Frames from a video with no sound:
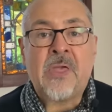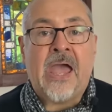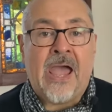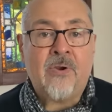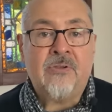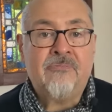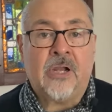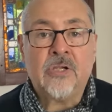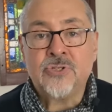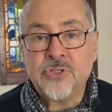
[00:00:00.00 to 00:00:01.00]
Harry
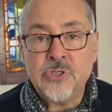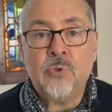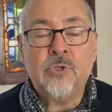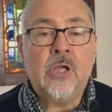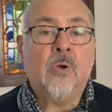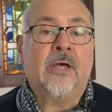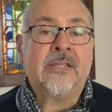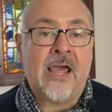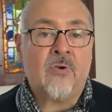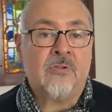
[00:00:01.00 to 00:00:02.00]
Fricker Studio at
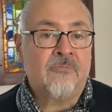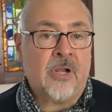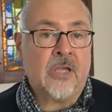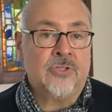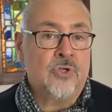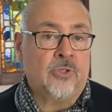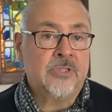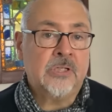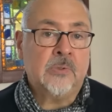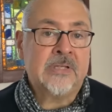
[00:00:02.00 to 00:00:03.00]

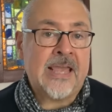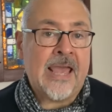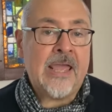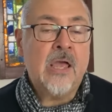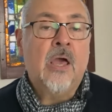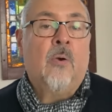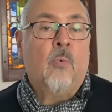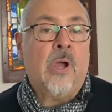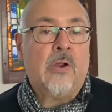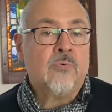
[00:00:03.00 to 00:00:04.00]
harryfricker.uk,
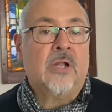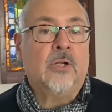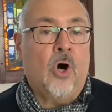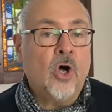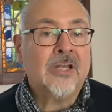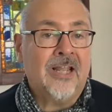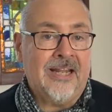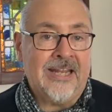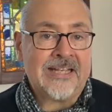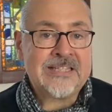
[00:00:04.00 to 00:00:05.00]
where I run
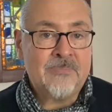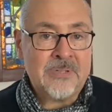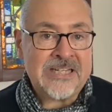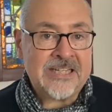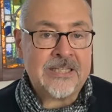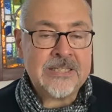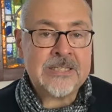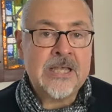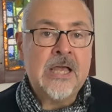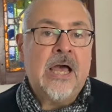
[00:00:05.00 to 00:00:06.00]
online
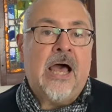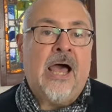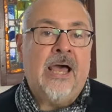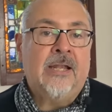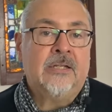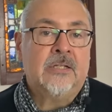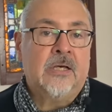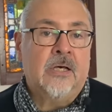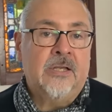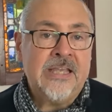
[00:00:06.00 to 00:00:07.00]
exhibitions. And
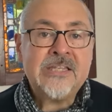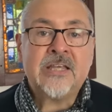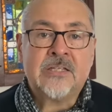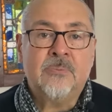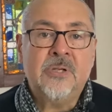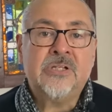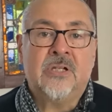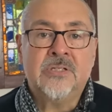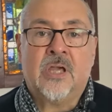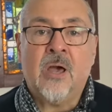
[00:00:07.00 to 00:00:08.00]
each
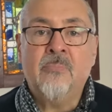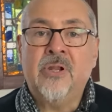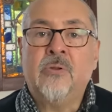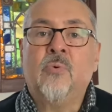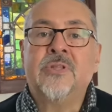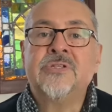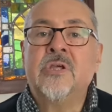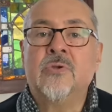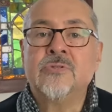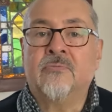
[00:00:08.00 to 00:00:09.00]
exhibition is accompanied with a
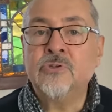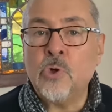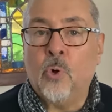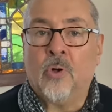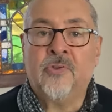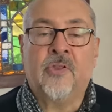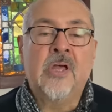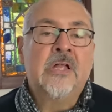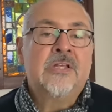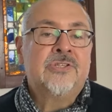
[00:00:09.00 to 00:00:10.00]
series of talks.
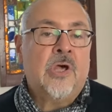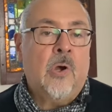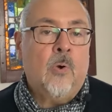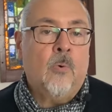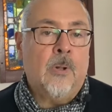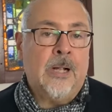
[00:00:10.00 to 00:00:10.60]
So